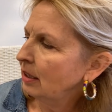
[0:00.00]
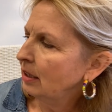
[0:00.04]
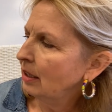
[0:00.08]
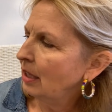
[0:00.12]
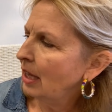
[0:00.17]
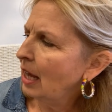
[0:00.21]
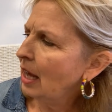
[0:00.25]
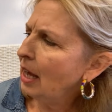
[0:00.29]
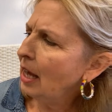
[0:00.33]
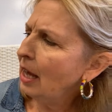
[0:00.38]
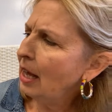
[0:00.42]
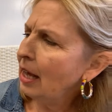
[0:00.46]

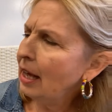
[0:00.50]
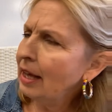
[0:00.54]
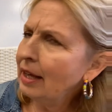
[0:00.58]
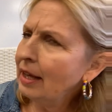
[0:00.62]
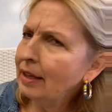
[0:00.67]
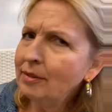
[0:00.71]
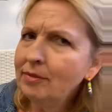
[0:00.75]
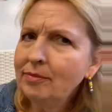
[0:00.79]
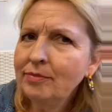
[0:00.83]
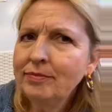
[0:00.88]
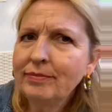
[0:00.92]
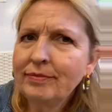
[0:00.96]
Uh,
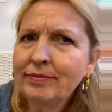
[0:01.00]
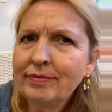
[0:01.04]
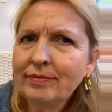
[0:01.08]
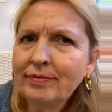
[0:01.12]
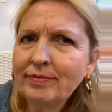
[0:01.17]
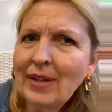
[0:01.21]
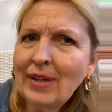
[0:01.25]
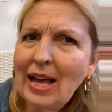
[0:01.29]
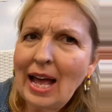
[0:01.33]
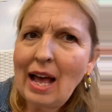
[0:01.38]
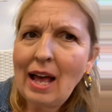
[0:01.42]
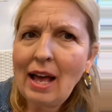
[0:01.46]

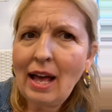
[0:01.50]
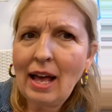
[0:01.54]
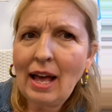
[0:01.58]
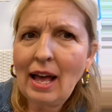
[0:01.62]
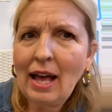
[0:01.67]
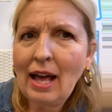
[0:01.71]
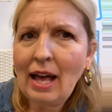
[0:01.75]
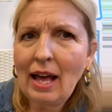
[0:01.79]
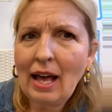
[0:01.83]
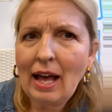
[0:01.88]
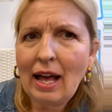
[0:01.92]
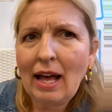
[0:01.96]
how,
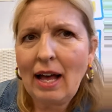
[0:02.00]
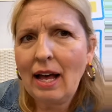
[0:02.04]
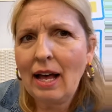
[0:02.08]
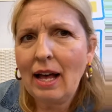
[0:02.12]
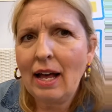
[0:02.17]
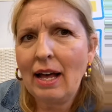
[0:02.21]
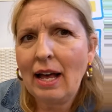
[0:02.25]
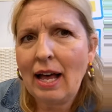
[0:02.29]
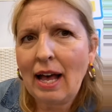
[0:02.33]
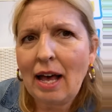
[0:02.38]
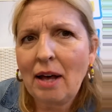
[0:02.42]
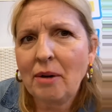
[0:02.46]
how,
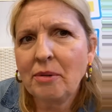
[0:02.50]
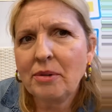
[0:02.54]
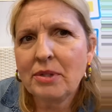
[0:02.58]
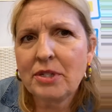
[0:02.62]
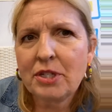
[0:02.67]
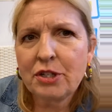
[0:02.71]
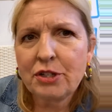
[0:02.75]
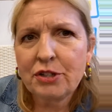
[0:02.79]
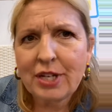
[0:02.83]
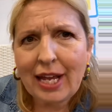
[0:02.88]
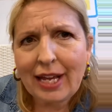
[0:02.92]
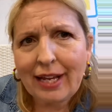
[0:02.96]
how is
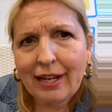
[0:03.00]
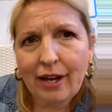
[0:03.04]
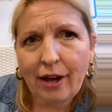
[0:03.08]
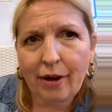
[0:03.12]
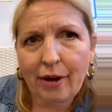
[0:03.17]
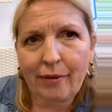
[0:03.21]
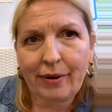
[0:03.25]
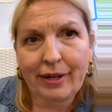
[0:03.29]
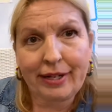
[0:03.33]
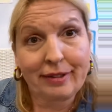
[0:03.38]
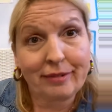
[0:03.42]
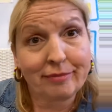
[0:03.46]
your day
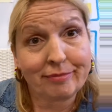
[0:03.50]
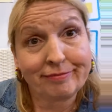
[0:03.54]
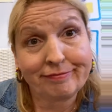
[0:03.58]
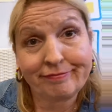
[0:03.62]
going?